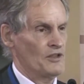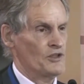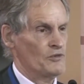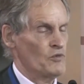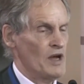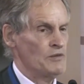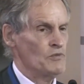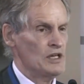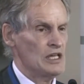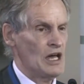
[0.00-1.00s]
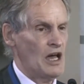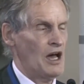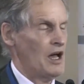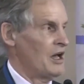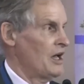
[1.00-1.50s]
that when we
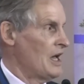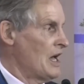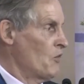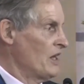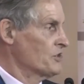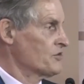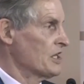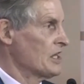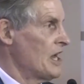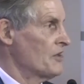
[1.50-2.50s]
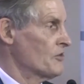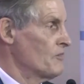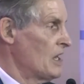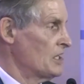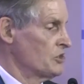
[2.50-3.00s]
are wondering how the
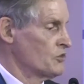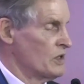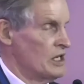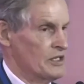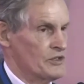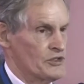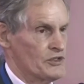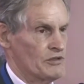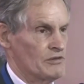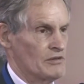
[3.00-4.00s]
mind works,